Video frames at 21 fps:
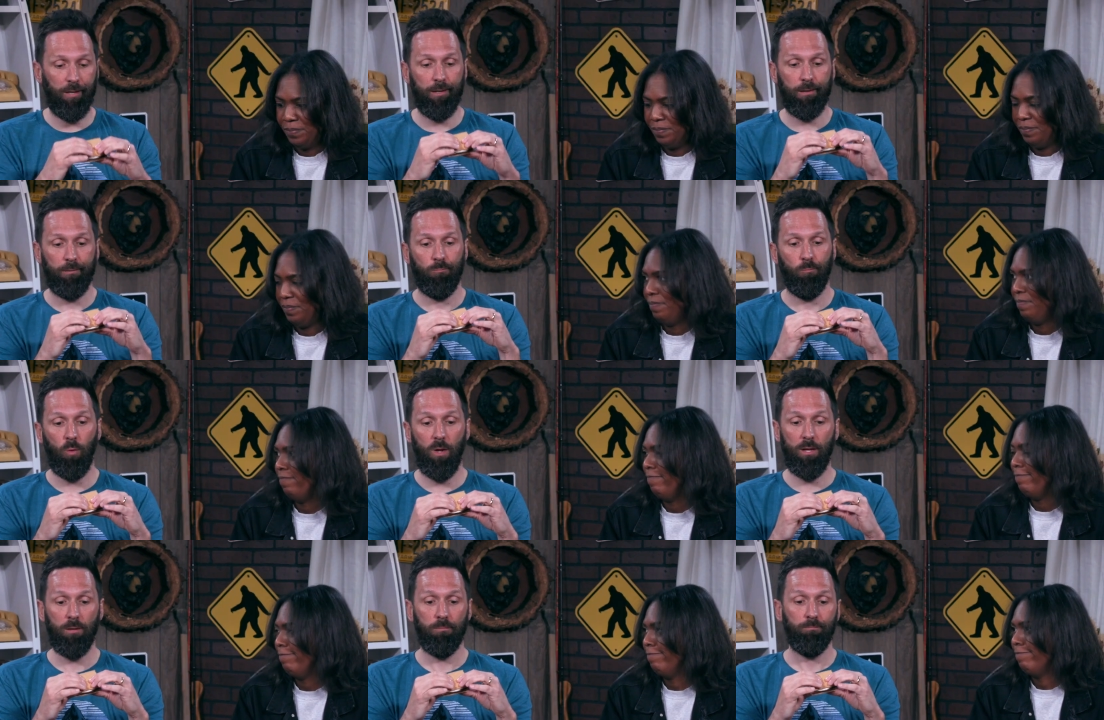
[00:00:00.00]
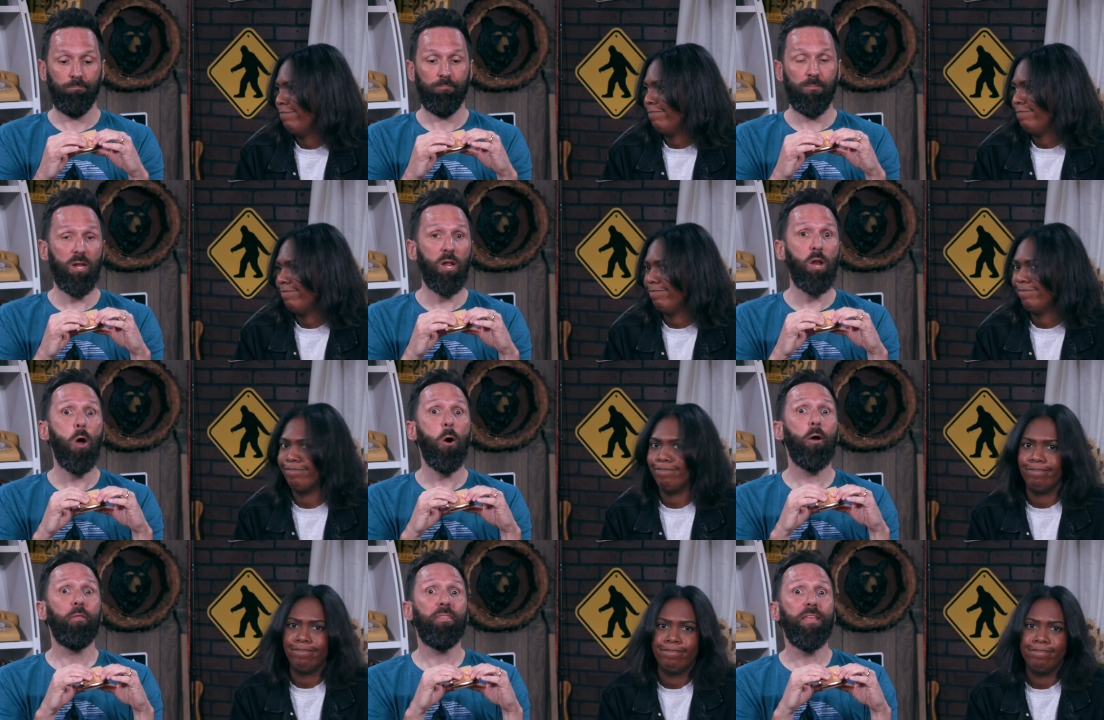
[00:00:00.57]
Speaker 1: Yeah, well,
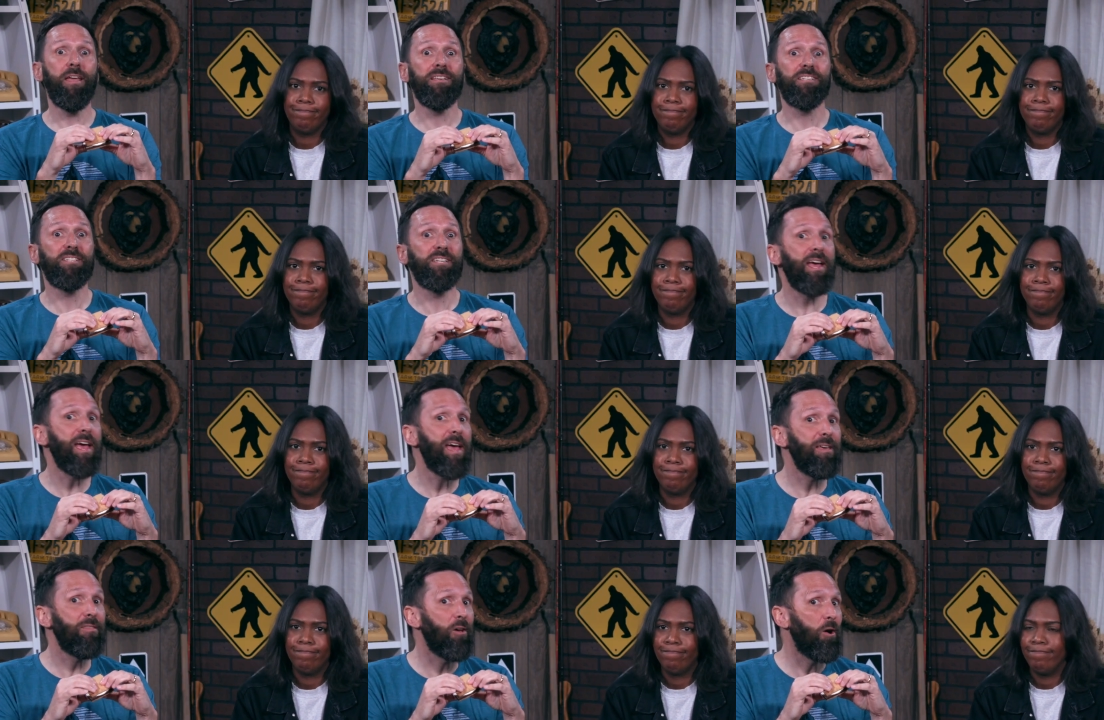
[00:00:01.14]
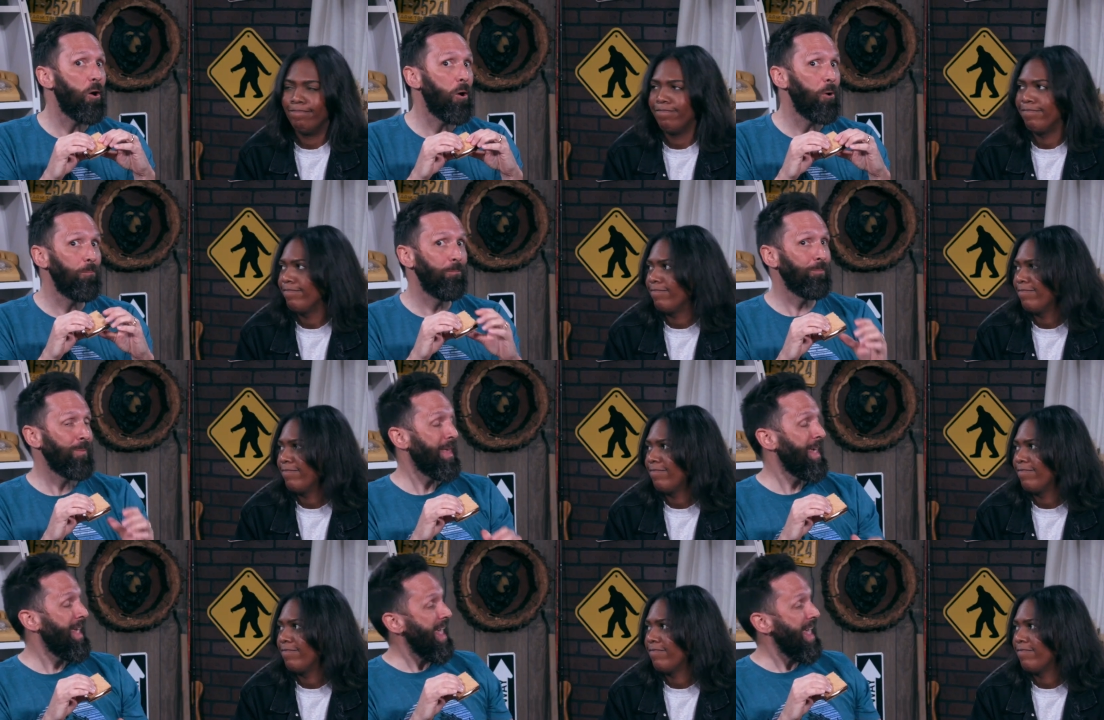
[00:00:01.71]
you know what they say though.